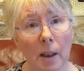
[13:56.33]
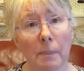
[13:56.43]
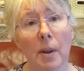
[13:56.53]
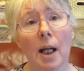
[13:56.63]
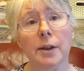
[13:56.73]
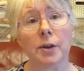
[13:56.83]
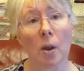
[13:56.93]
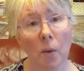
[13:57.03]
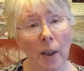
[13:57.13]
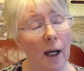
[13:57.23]
but I
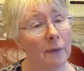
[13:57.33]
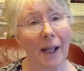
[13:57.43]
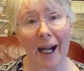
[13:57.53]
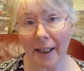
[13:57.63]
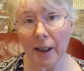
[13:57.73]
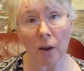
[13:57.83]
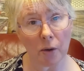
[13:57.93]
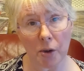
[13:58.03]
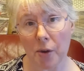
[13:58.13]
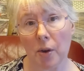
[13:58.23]
don't have any
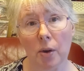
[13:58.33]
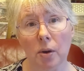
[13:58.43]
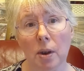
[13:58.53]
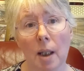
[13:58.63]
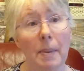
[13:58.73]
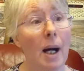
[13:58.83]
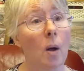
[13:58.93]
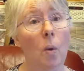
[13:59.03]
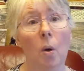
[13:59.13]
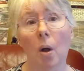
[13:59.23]
control about